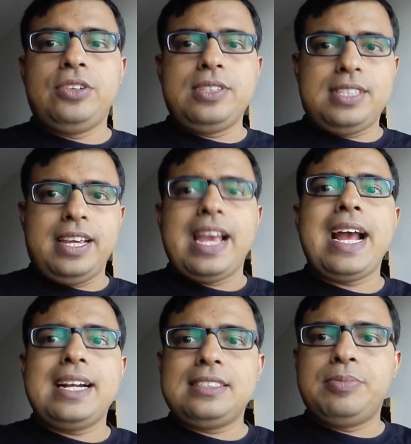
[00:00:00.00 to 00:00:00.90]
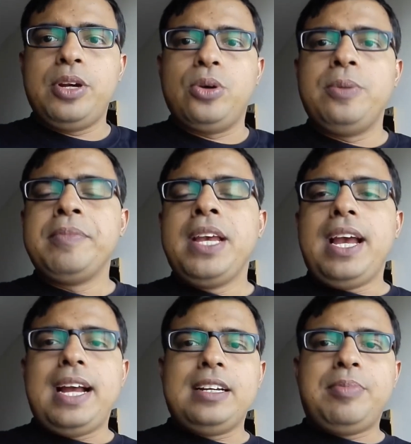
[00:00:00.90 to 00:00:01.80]
you'll see ads below,
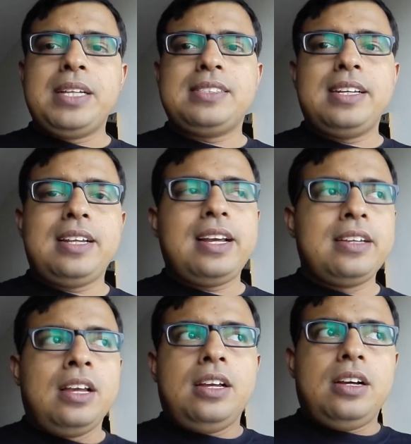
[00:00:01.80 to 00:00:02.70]
and it might say like